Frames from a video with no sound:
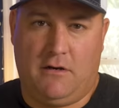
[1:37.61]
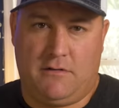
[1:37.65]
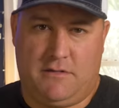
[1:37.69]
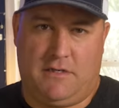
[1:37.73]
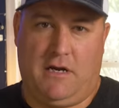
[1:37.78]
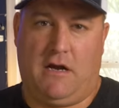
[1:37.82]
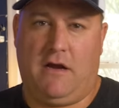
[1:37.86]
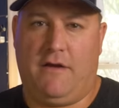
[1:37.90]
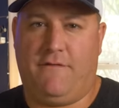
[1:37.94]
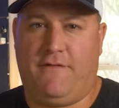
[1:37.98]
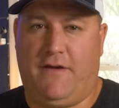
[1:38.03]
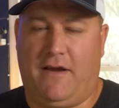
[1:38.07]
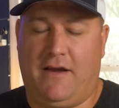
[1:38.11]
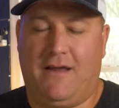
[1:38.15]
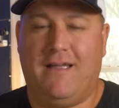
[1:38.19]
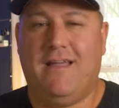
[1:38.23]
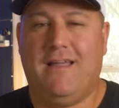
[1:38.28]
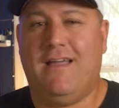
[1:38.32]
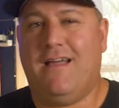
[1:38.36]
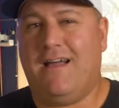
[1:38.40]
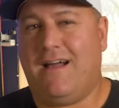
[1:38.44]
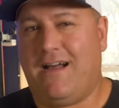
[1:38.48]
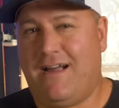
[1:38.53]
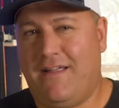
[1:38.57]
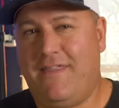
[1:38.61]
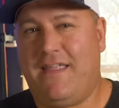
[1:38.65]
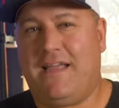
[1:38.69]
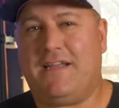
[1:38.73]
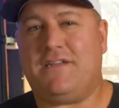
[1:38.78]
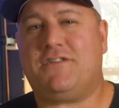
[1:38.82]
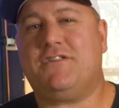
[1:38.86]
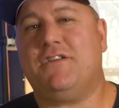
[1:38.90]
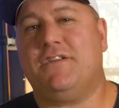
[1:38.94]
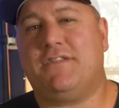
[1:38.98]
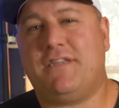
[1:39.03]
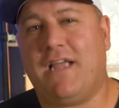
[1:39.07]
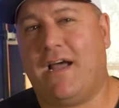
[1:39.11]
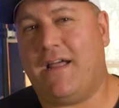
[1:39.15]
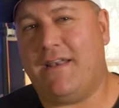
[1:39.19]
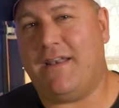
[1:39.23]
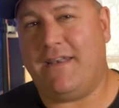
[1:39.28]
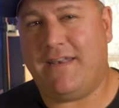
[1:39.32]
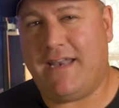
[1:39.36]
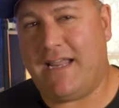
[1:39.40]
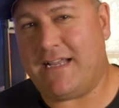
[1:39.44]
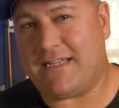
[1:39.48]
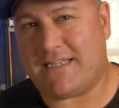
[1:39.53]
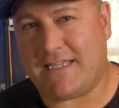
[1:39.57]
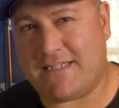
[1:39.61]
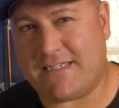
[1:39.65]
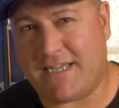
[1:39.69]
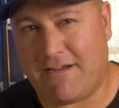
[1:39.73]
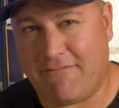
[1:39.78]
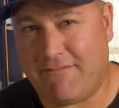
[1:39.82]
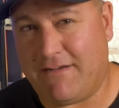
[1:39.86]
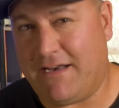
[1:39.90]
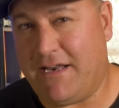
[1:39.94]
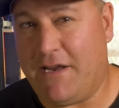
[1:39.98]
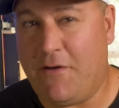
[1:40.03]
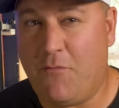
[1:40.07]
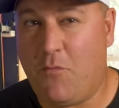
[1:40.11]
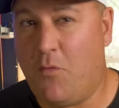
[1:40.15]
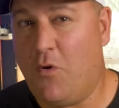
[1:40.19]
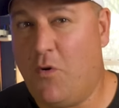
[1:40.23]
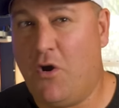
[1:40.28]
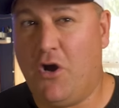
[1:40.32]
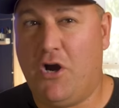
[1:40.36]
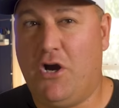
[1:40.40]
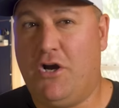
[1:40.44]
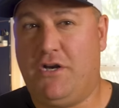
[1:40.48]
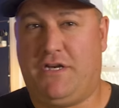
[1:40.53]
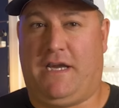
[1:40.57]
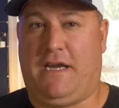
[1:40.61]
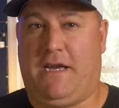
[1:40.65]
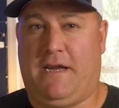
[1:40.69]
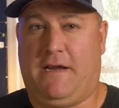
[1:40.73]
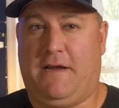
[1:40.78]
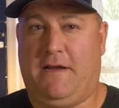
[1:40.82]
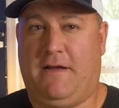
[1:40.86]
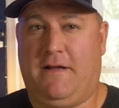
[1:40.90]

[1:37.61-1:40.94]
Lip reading: Diving, and that's just unnecessarily wordy.